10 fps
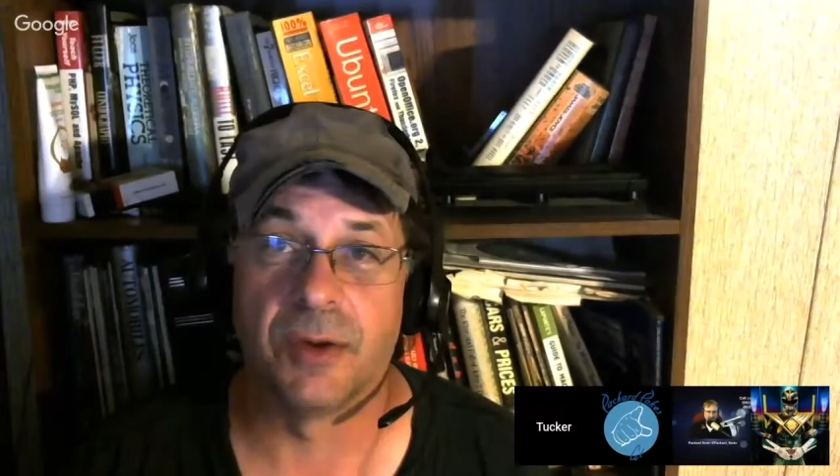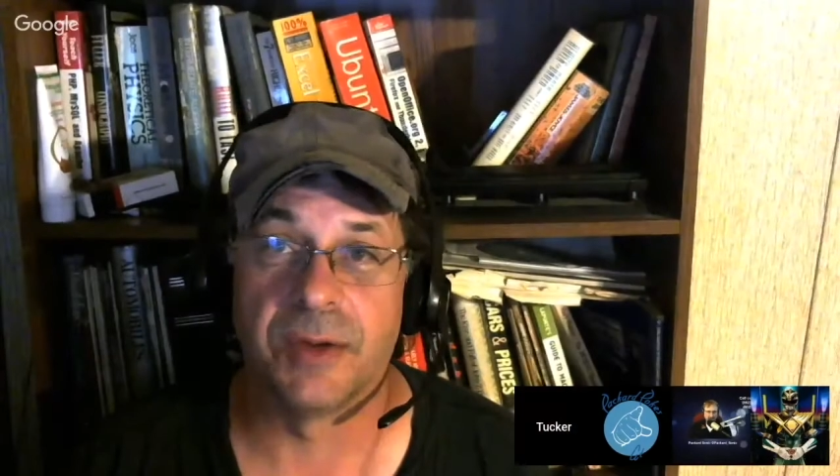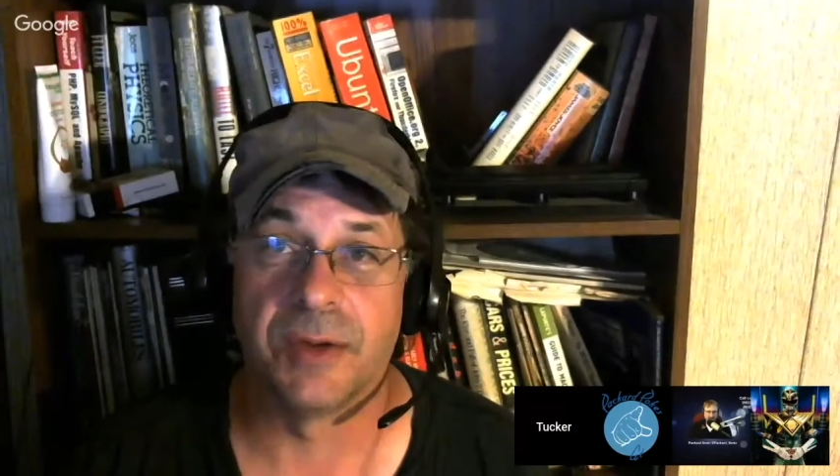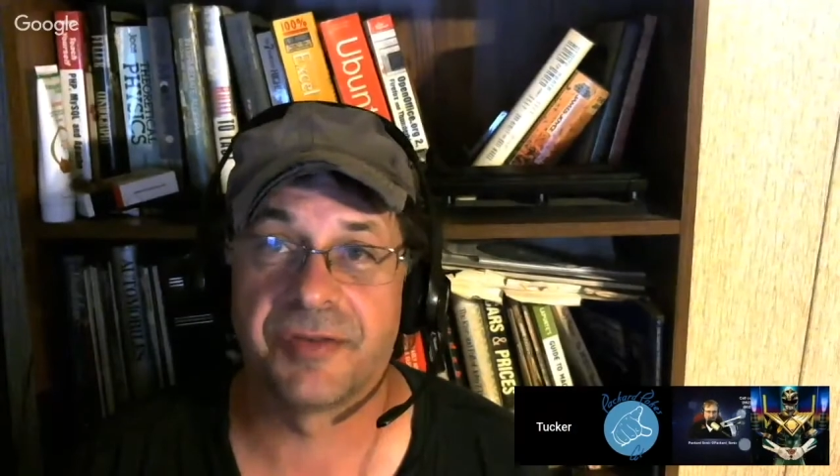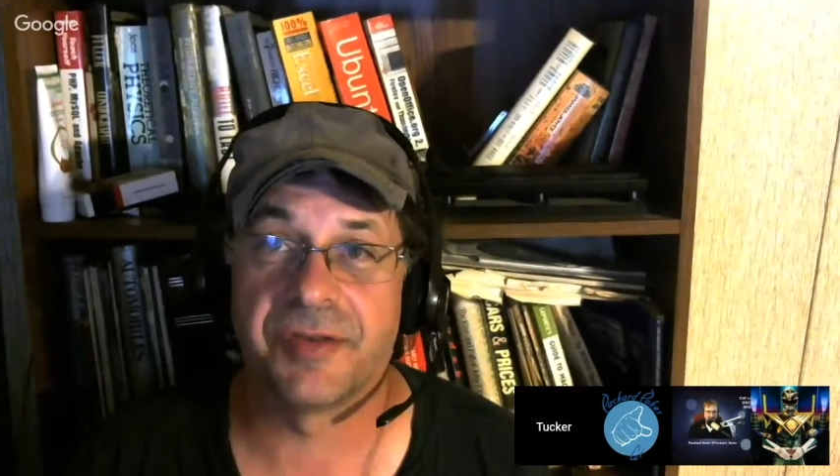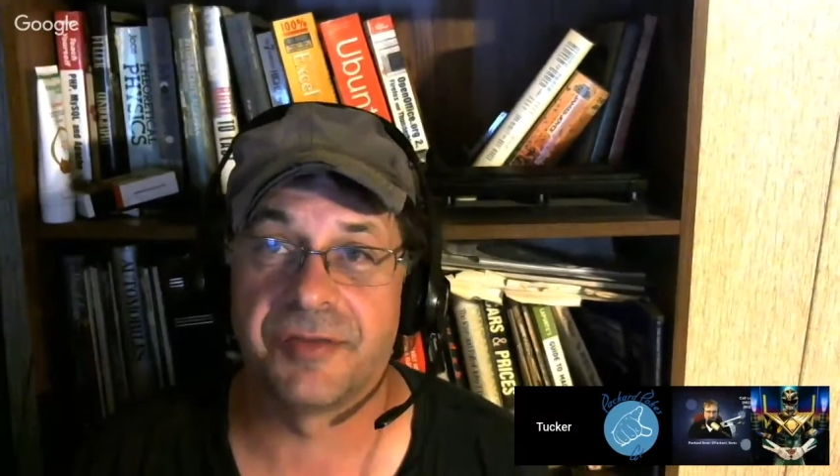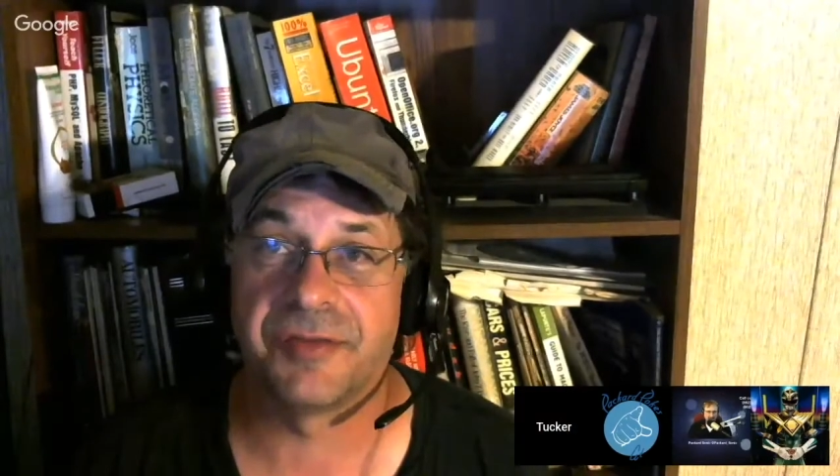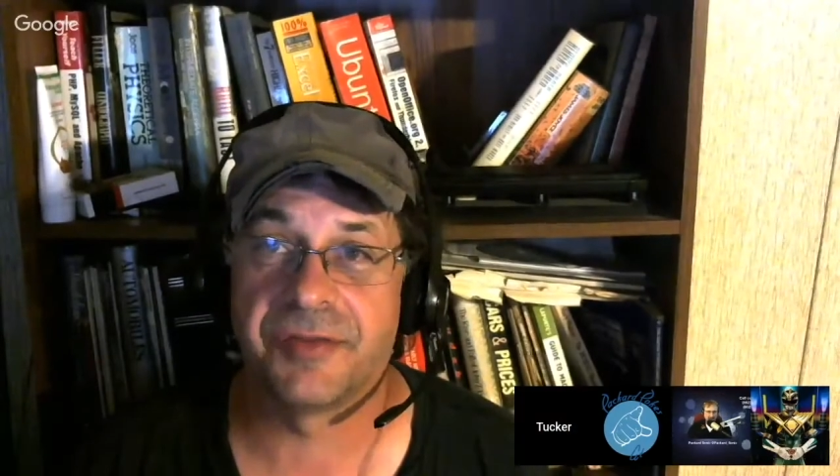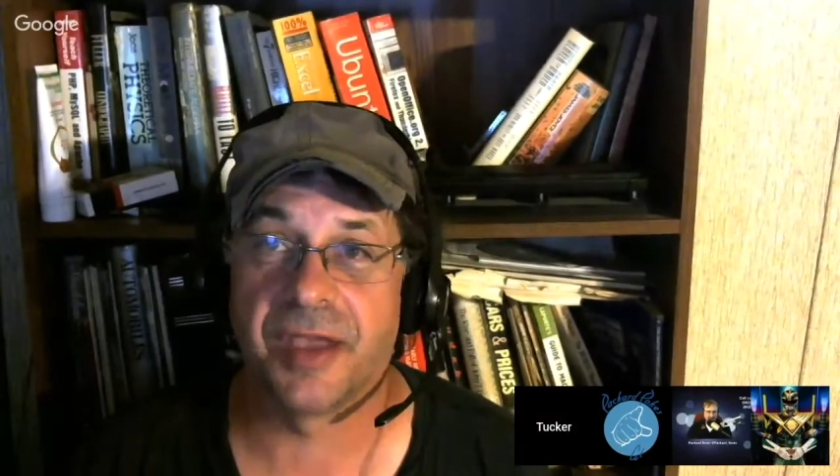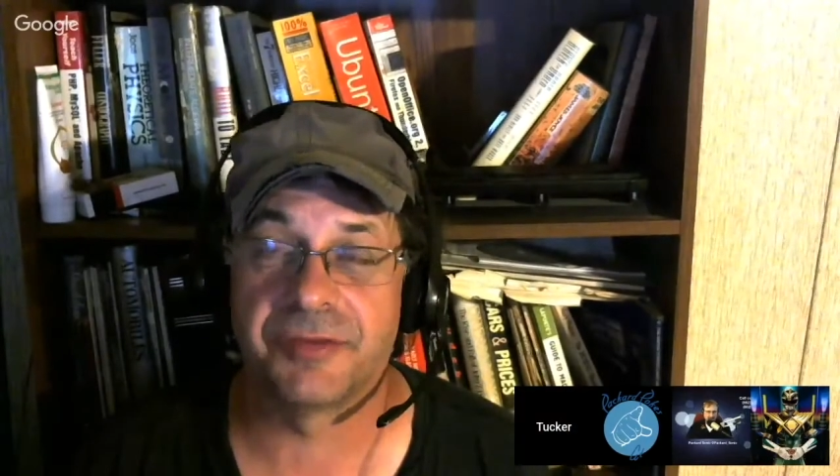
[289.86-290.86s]
No,
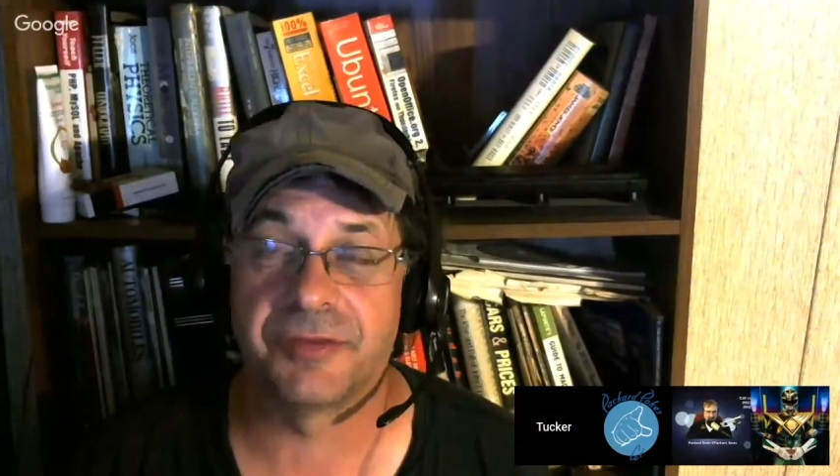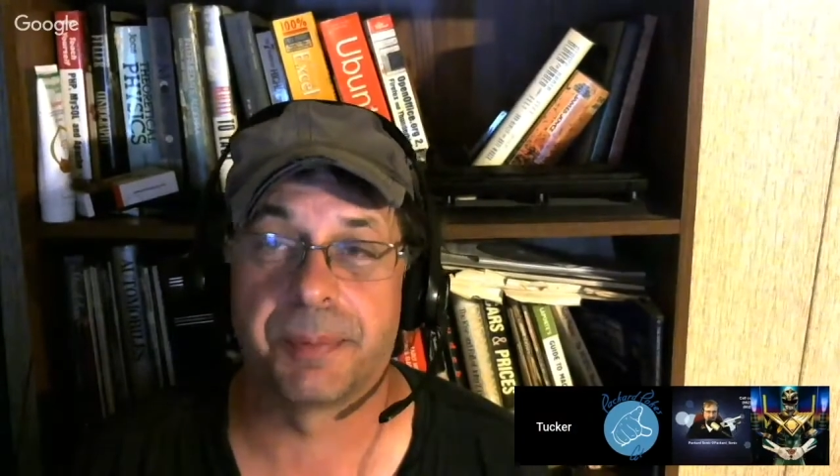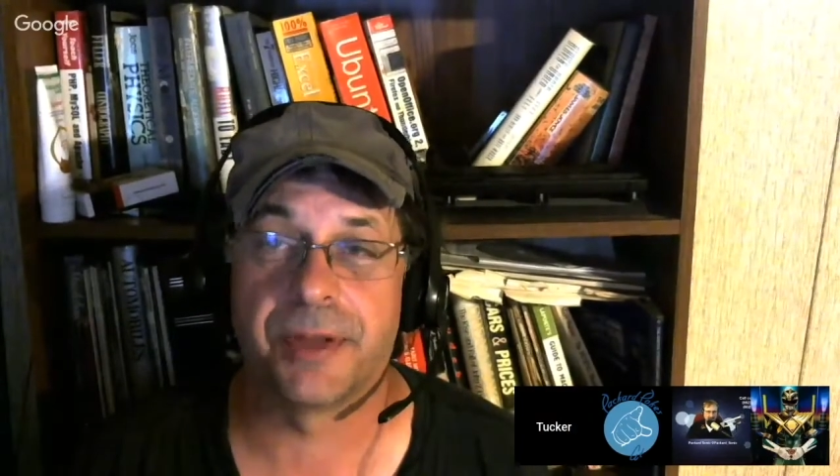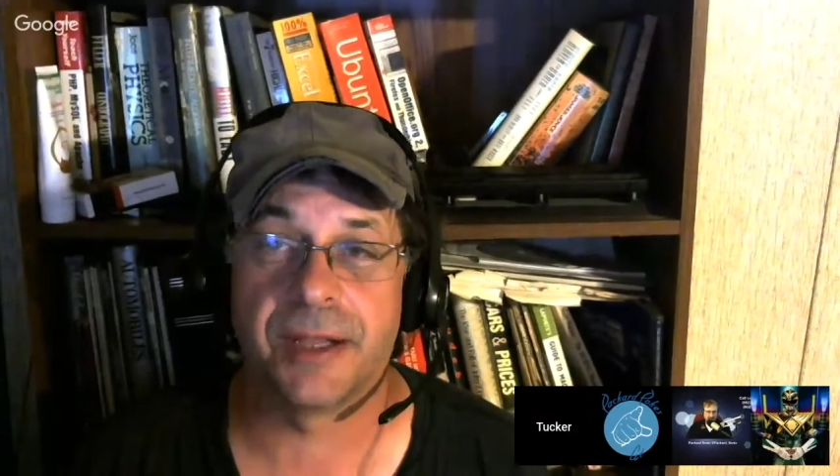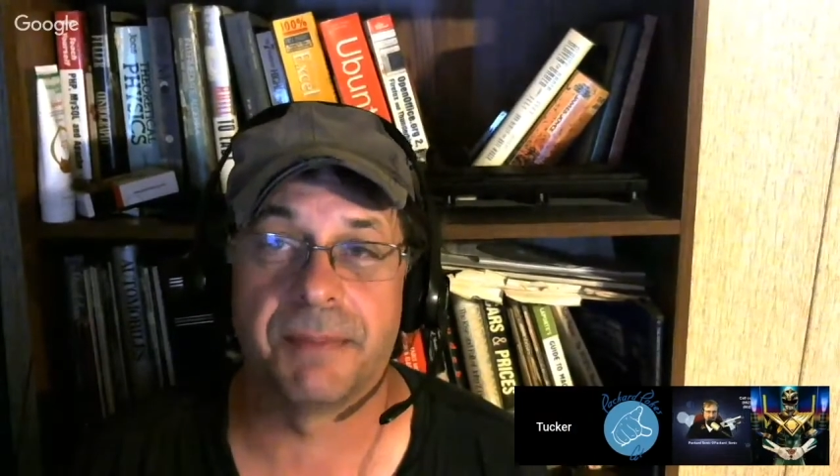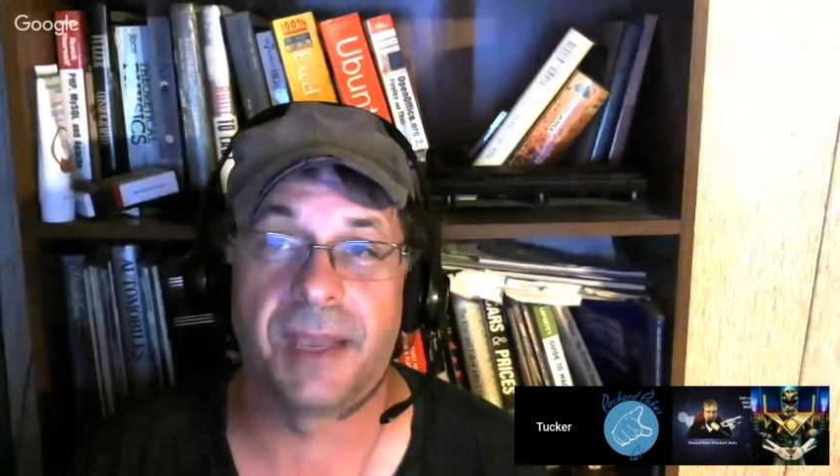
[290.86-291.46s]
it's pretty